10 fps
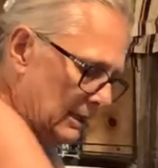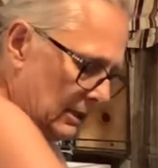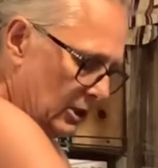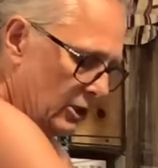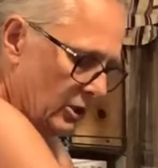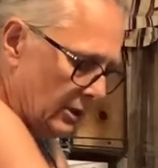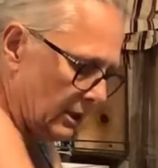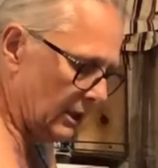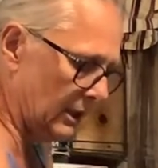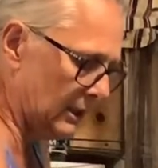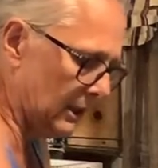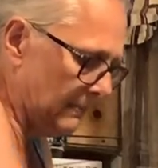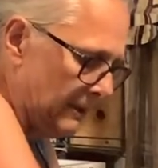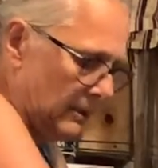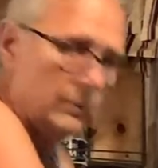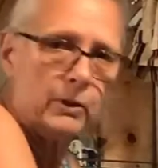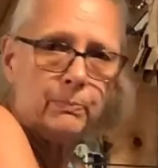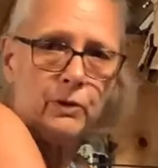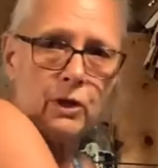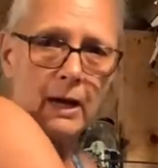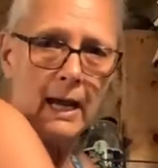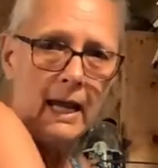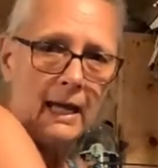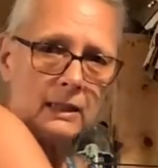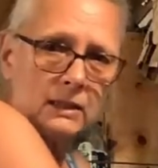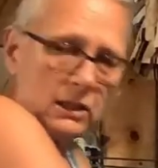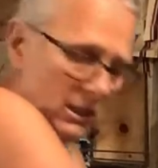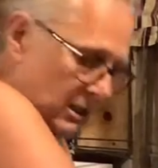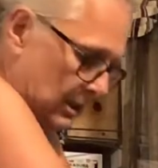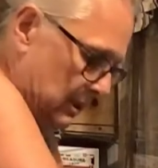of stir it a little bit with your hands, just